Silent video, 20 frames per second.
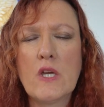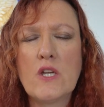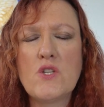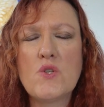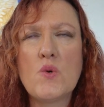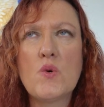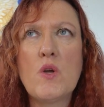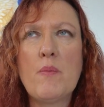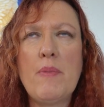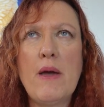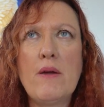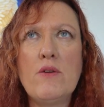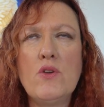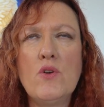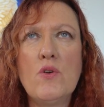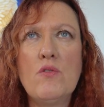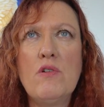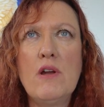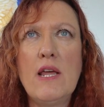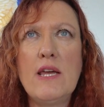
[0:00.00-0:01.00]
Talk about
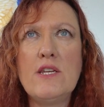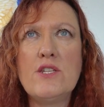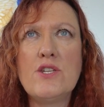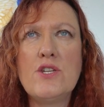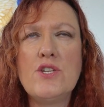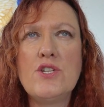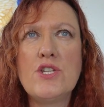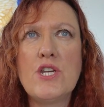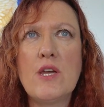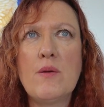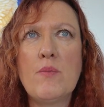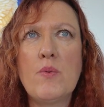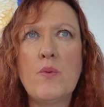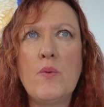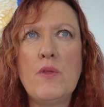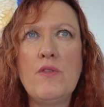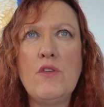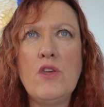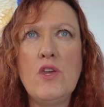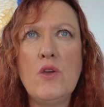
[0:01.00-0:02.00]
your relationship
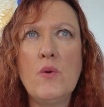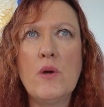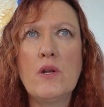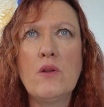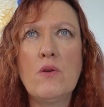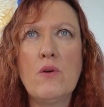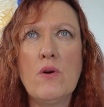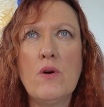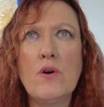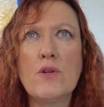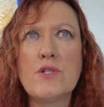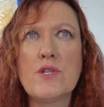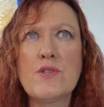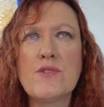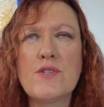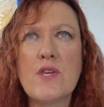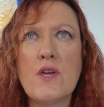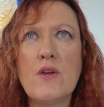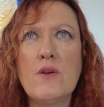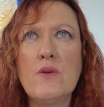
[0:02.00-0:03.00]
with you and God.
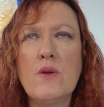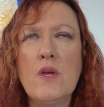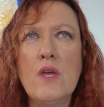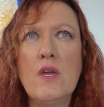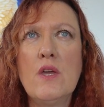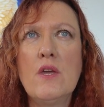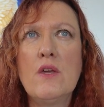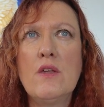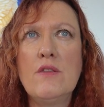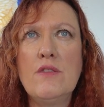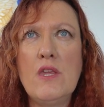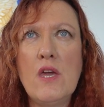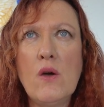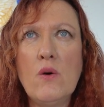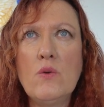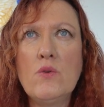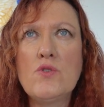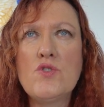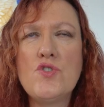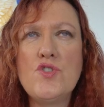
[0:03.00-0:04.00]
So the
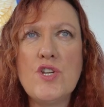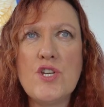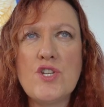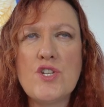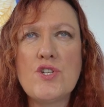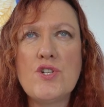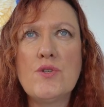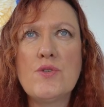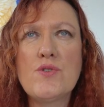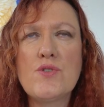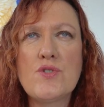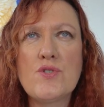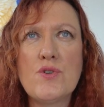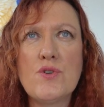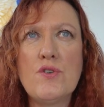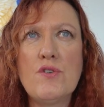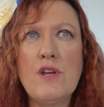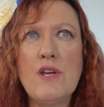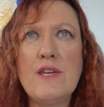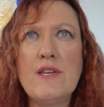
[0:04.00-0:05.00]
old traditional
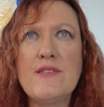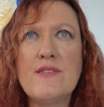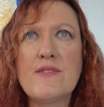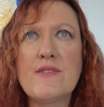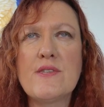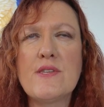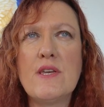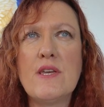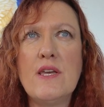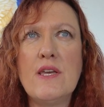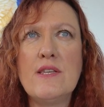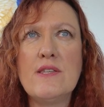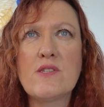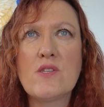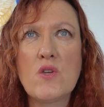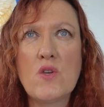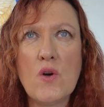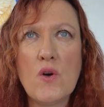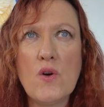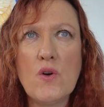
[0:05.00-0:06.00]
stories, it's
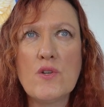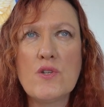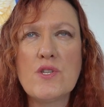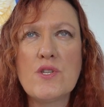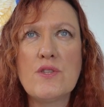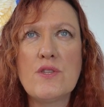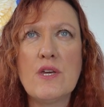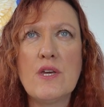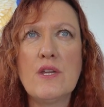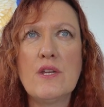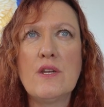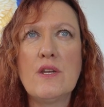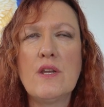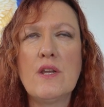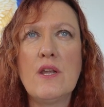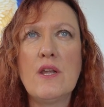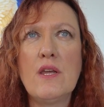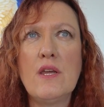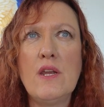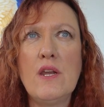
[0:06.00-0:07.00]
God that,
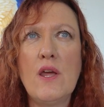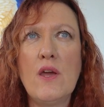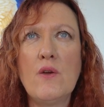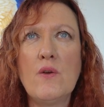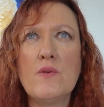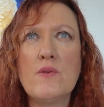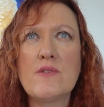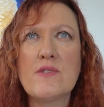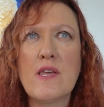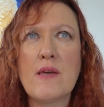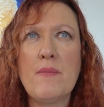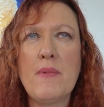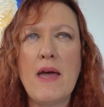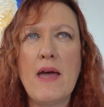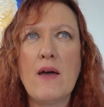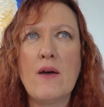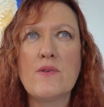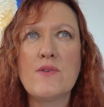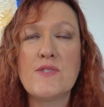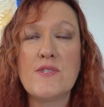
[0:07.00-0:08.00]
you know,
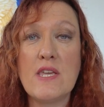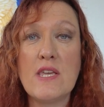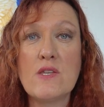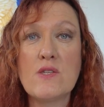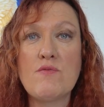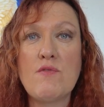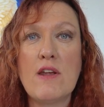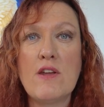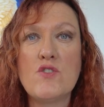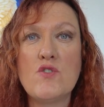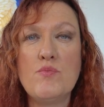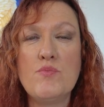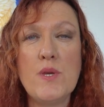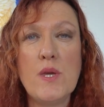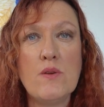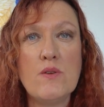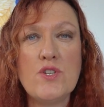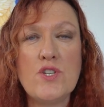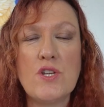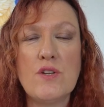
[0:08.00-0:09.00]
somehow seeks
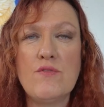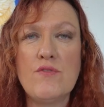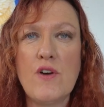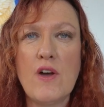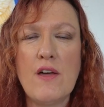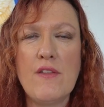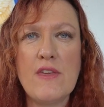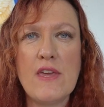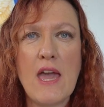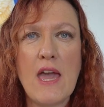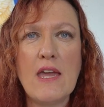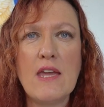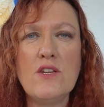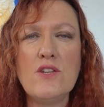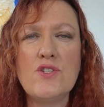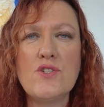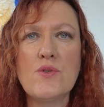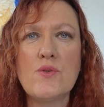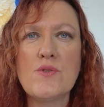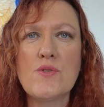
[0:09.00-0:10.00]
retribution via the
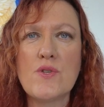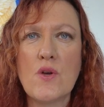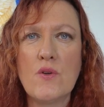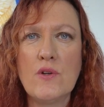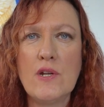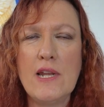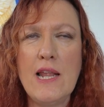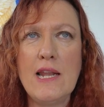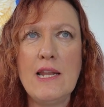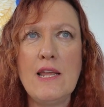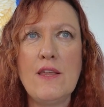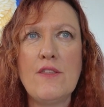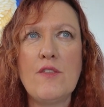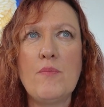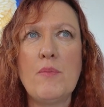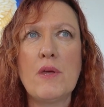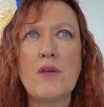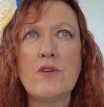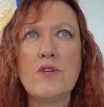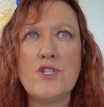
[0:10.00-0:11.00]
angels on Lilith
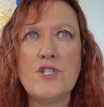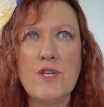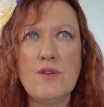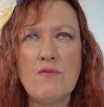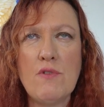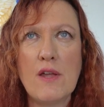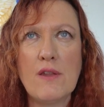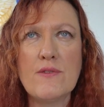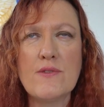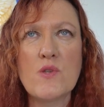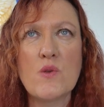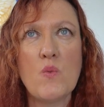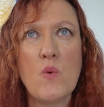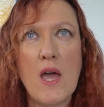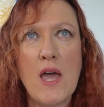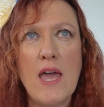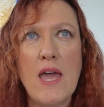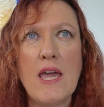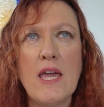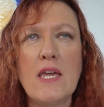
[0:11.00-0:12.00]
because she runs
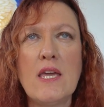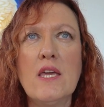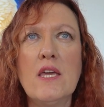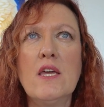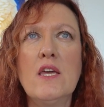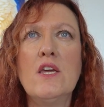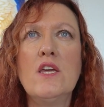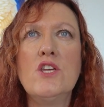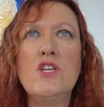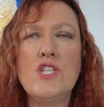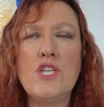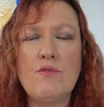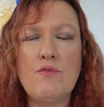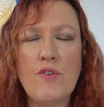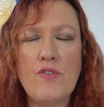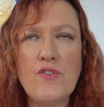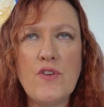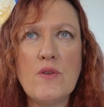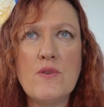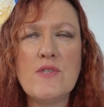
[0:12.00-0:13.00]
away, she
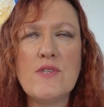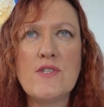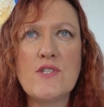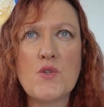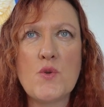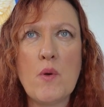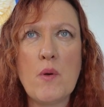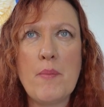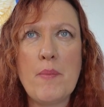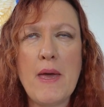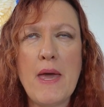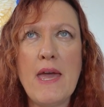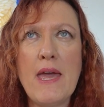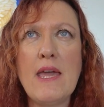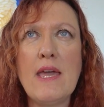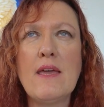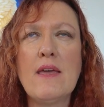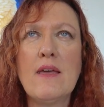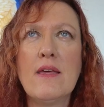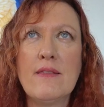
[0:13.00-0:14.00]
refuses to
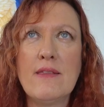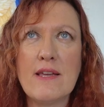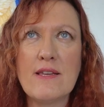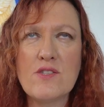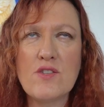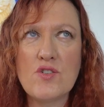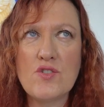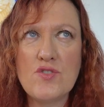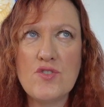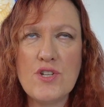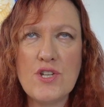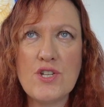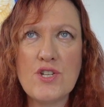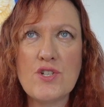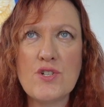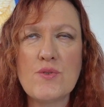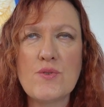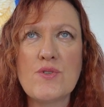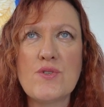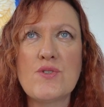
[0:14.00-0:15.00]
obey. That's the
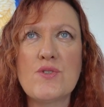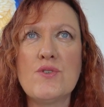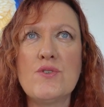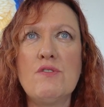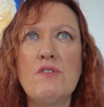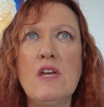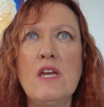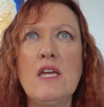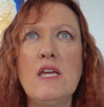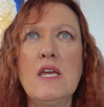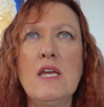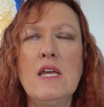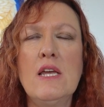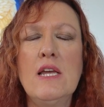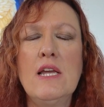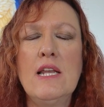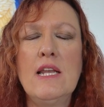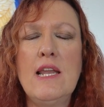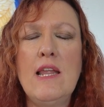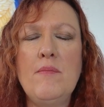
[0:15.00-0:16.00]
traditional story.
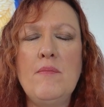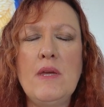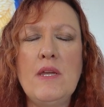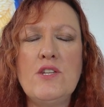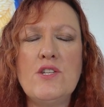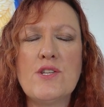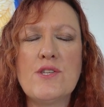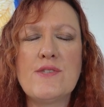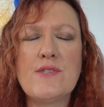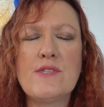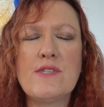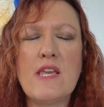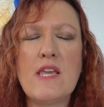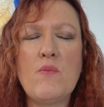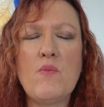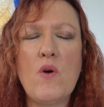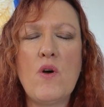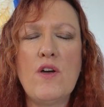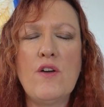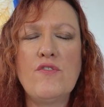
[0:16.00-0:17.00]
Let me just see
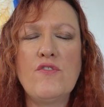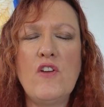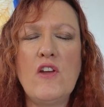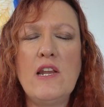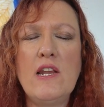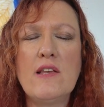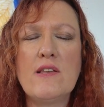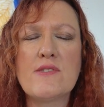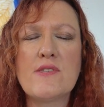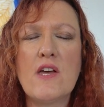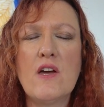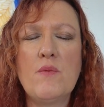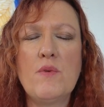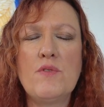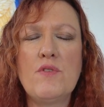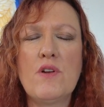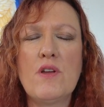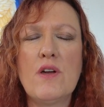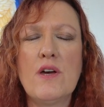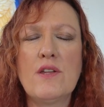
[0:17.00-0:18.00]
what her feelings are with
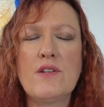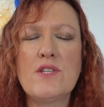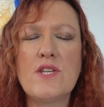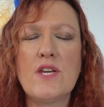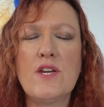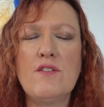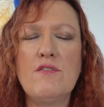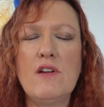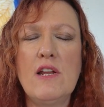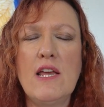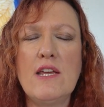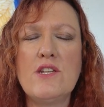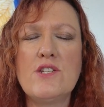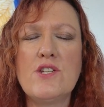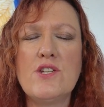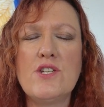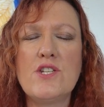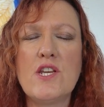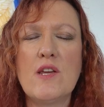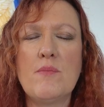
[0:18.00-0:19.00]
regard to her
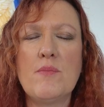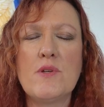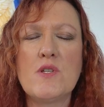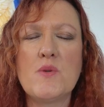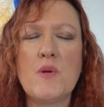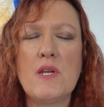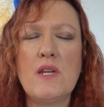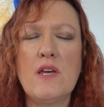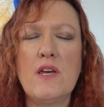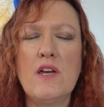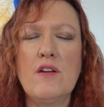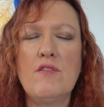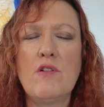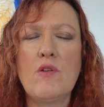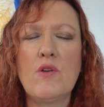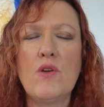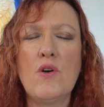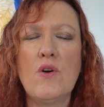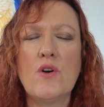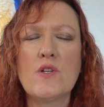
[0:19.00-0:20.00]
relationship between her
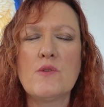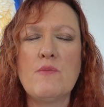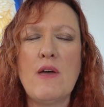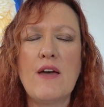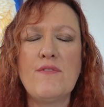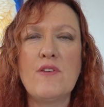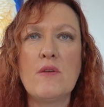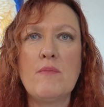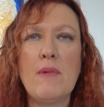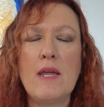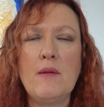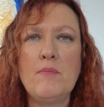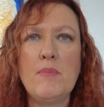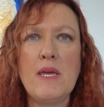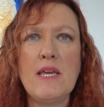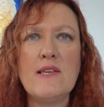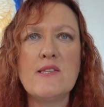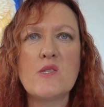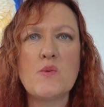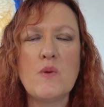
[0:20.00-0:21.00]
and God. Having made
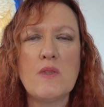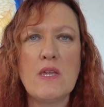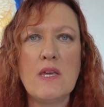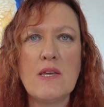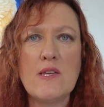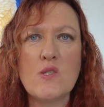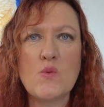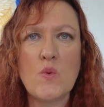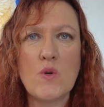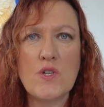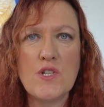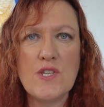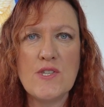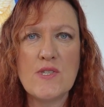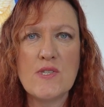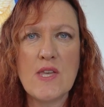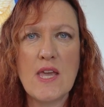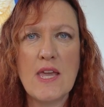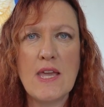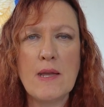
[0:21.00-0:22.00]
peace with it is what she's
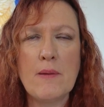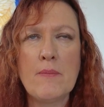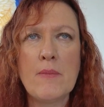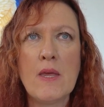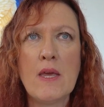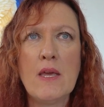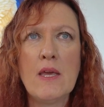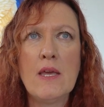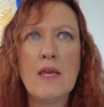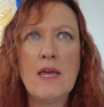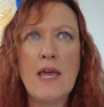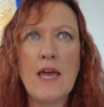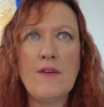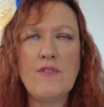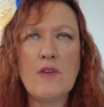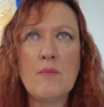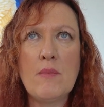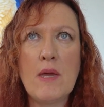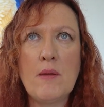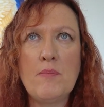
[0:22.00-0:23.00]
saying.
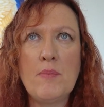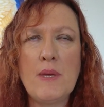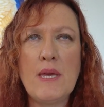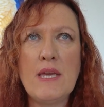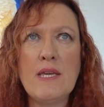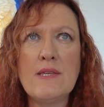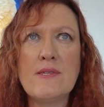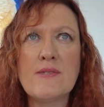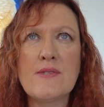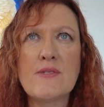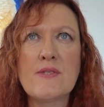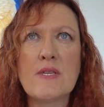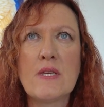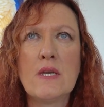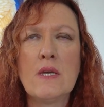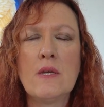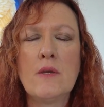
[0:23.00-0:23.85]
Having made peace.